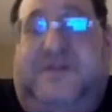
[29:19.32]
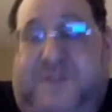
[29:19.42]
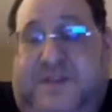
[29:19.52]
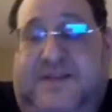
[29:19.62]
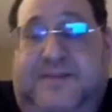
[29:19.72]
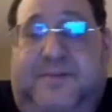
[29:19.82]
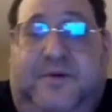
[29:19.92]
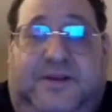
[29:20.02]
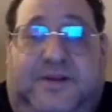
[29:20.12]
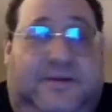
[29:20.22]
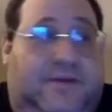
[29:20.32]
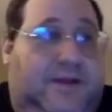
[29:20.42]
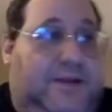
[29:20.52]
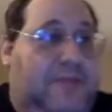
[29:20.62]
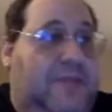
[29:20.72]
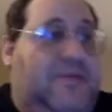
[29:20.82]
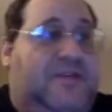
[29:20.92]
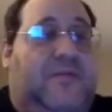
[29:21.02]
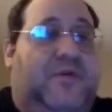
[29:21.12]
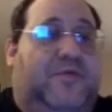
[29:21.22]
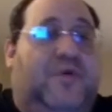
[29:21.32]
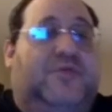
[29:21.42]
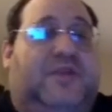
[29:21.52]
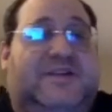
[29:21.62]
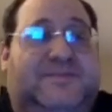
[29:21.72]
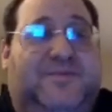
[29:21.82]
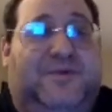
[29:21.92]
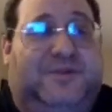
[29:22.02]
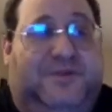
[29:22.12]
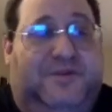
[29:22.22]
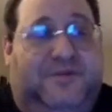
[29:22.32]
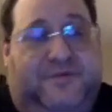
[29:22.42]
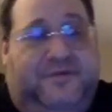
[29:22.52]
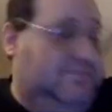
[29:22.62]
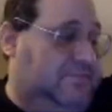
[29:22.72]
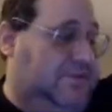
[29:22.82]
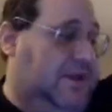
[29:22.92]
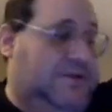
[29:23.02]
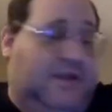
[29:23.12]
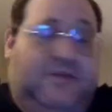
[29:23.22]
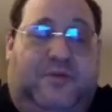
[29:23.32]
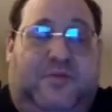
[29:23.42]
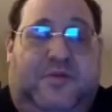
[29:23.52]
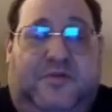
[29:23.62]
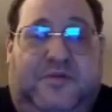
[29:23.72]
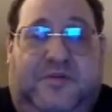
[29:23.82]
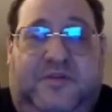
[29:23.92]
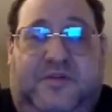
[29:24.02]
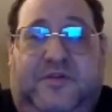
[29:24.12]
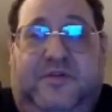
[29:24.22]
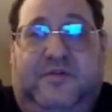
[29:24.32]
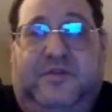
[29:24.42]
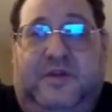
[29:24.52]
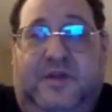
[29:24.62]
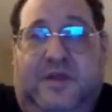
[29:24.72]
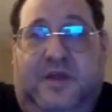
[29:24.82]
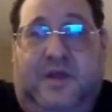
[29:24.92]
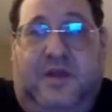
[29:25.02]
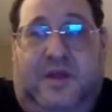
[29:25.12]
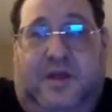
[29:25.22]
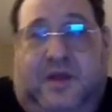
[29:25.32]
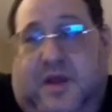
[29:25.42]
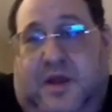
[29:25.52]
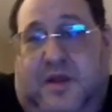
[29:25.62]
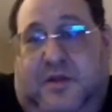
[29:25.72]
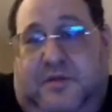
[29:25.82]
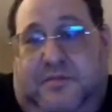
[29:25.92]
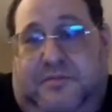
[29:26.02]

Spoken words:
and this is important, right? Maybe someone wrote an exporter for like that open source service you're using, and